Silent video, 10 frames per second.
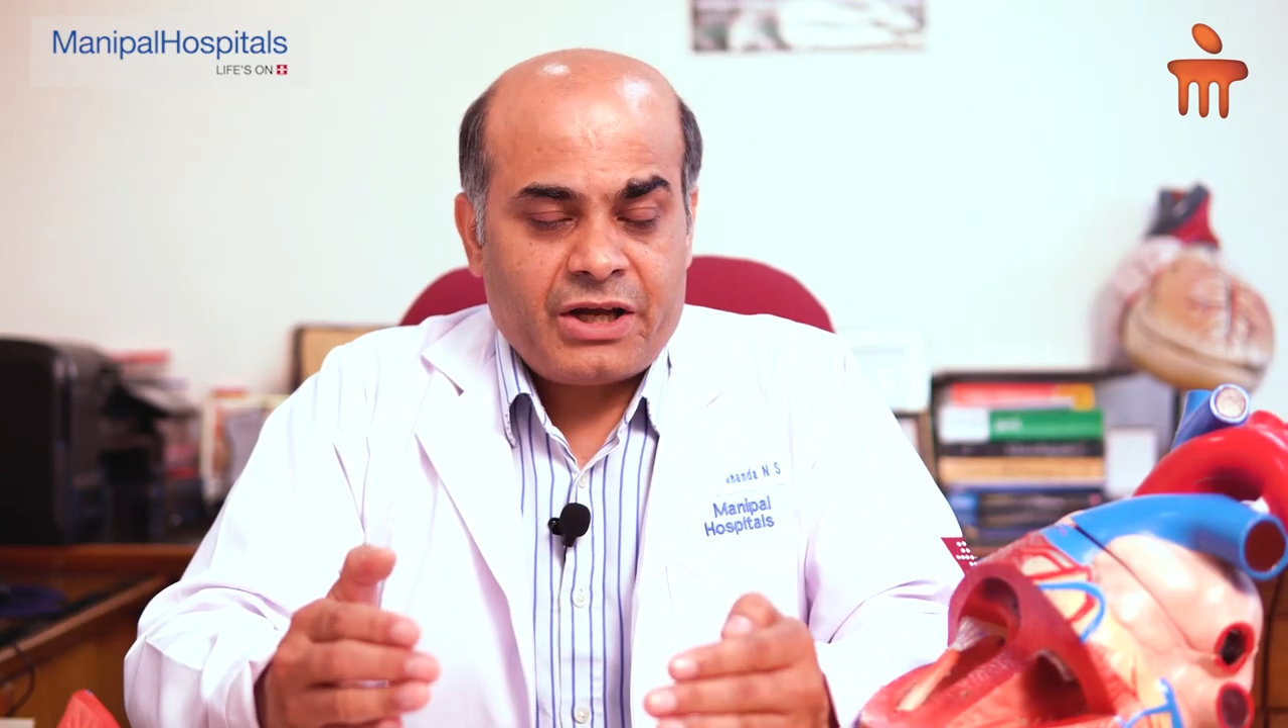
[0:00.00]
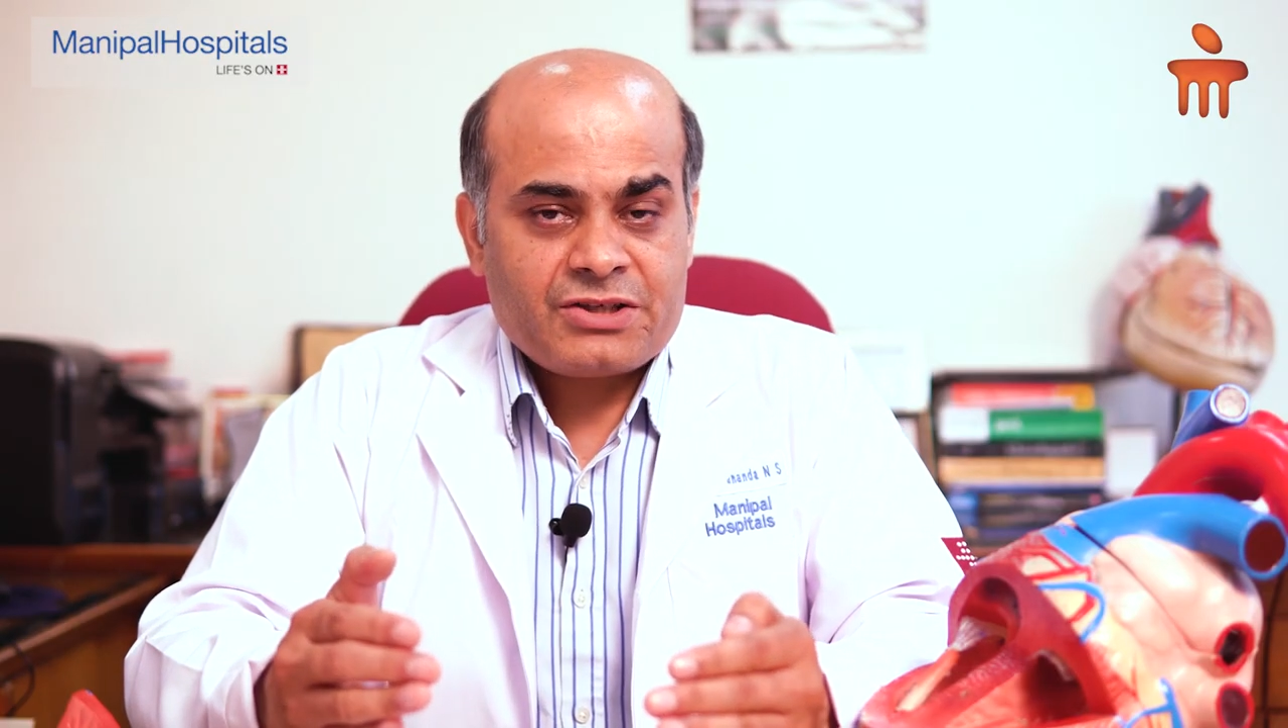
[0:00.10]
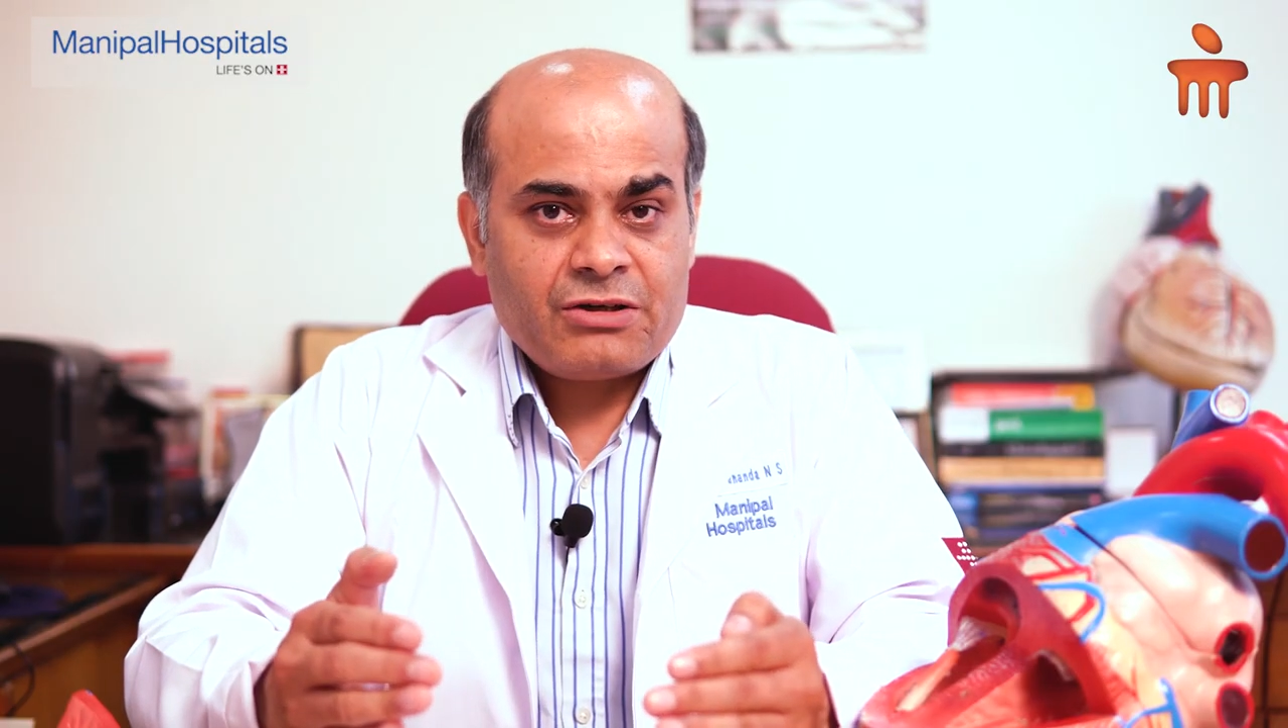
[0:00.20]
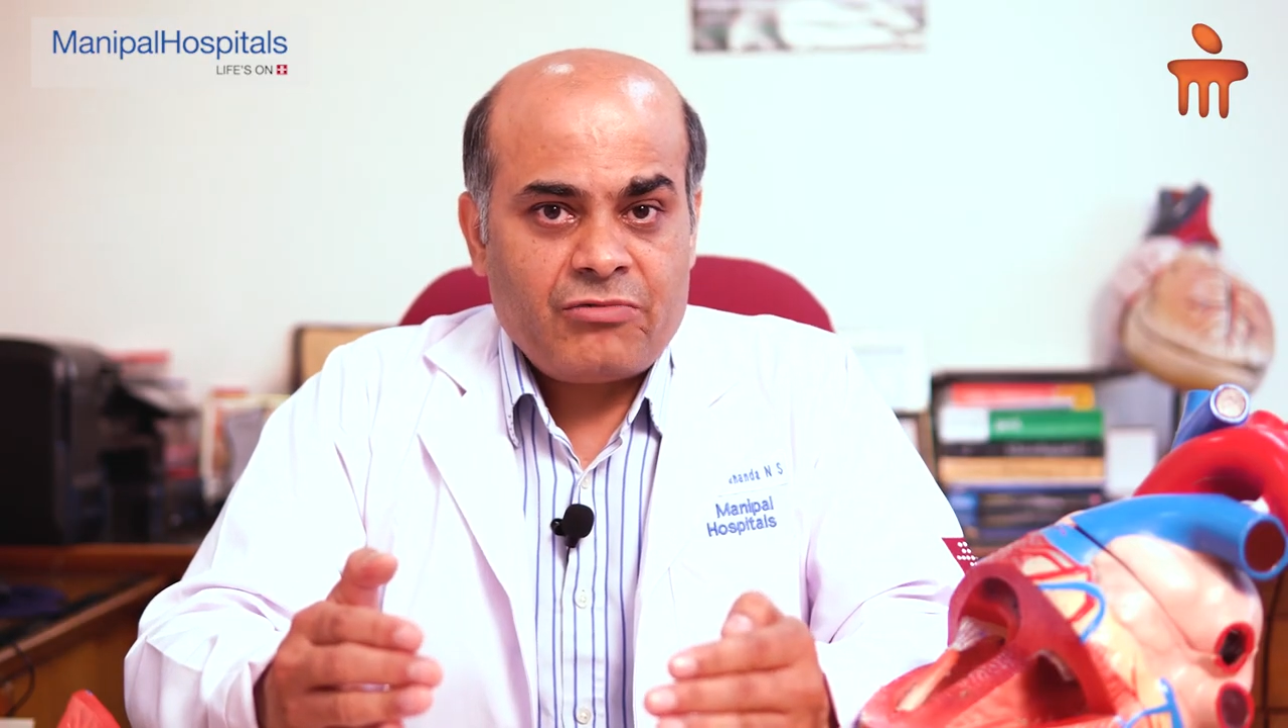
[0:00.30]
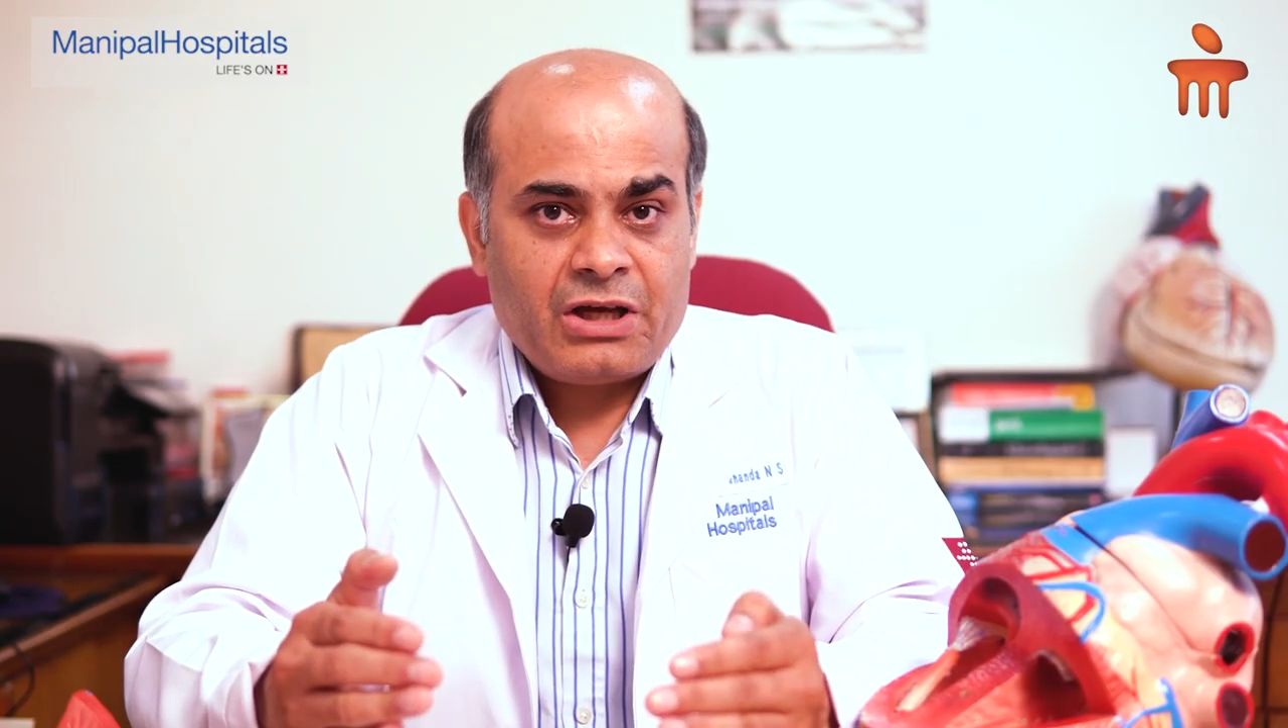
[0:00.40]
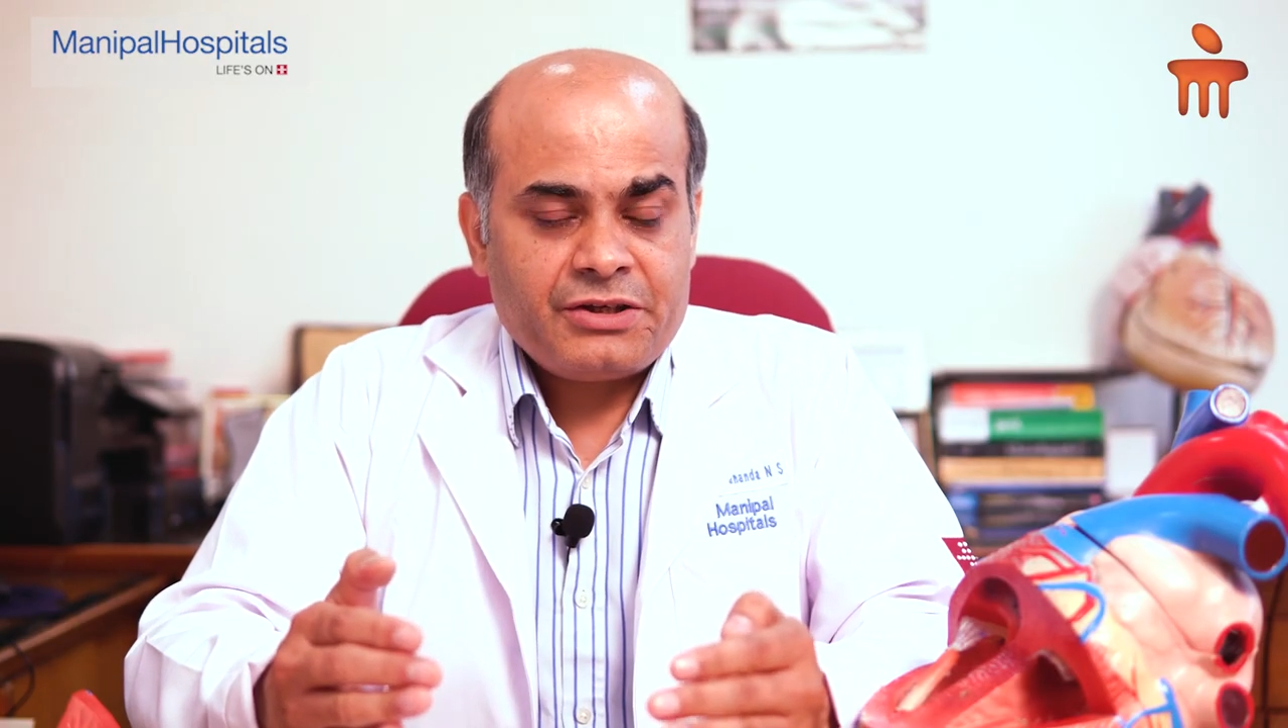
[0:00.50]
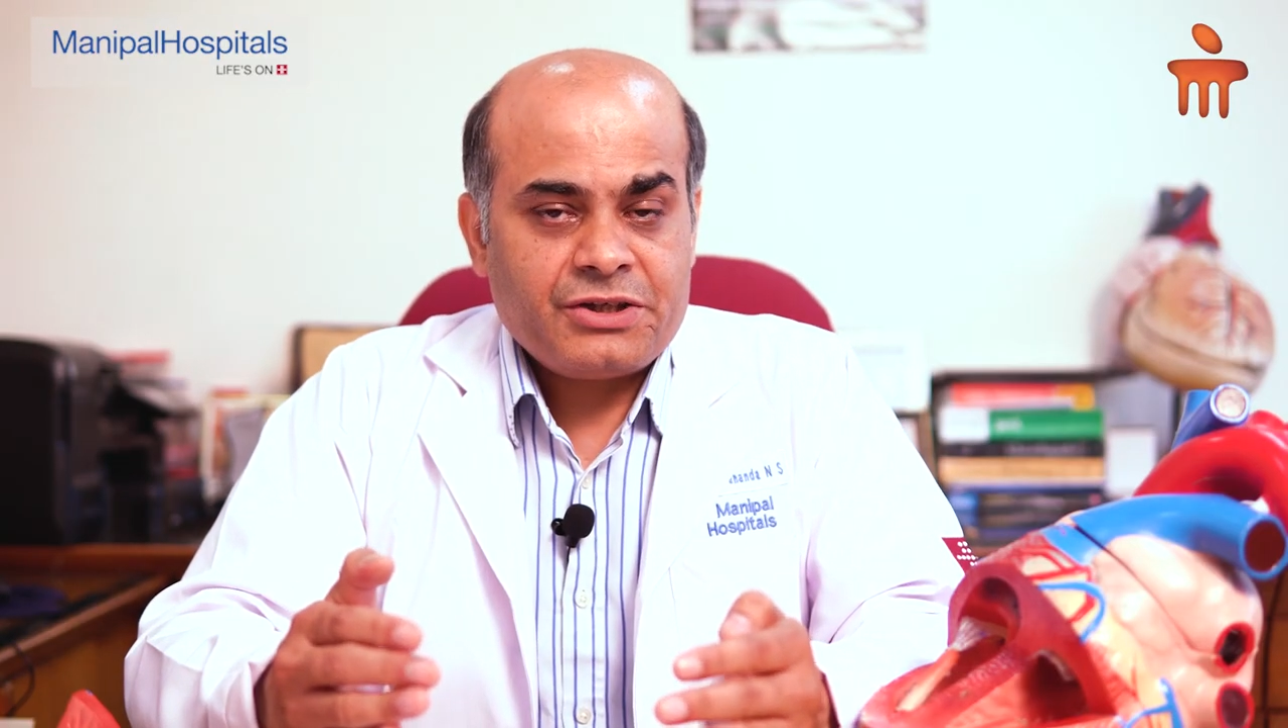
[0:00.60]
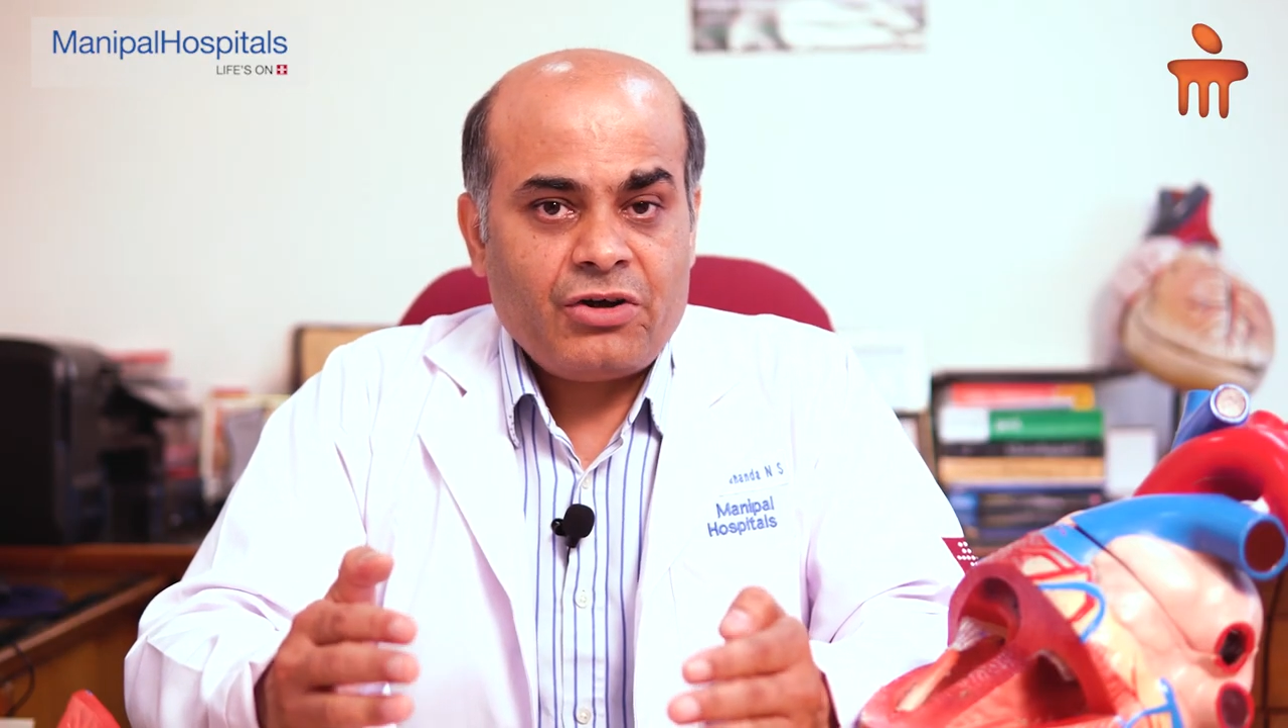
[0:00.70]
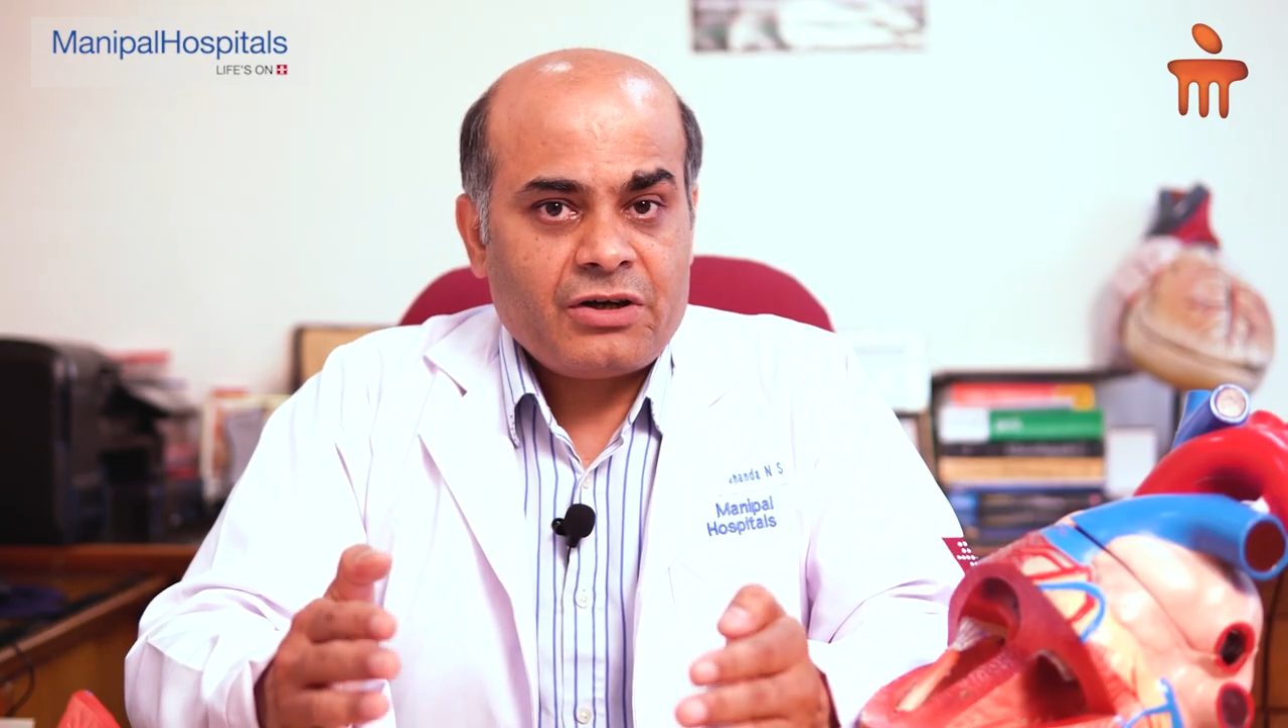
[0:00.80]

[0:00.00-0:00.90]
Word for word: mitral valve need